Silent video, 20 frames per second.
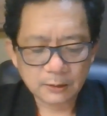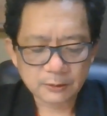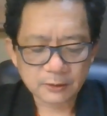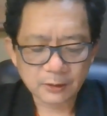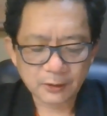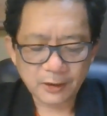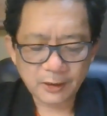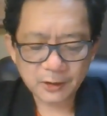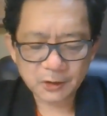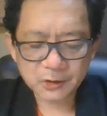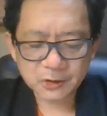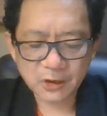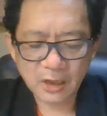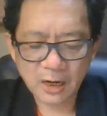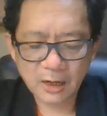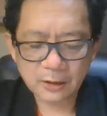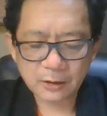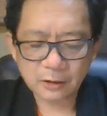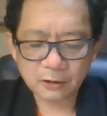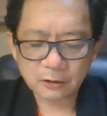The late
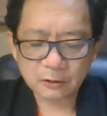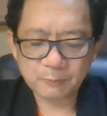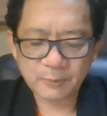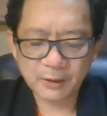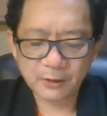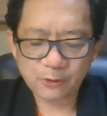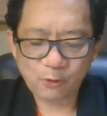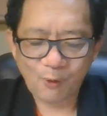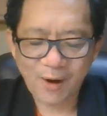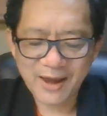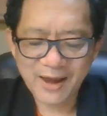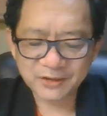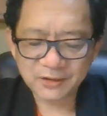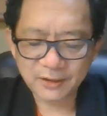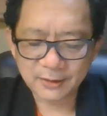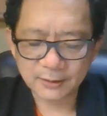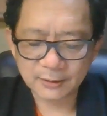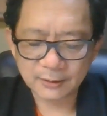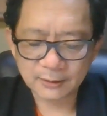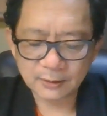Shang Erkbun
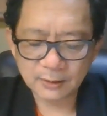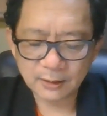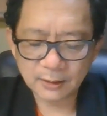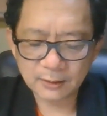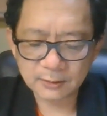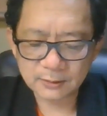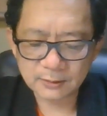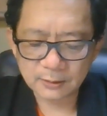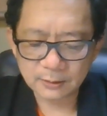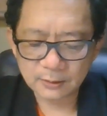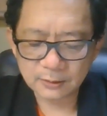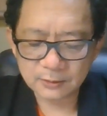writing is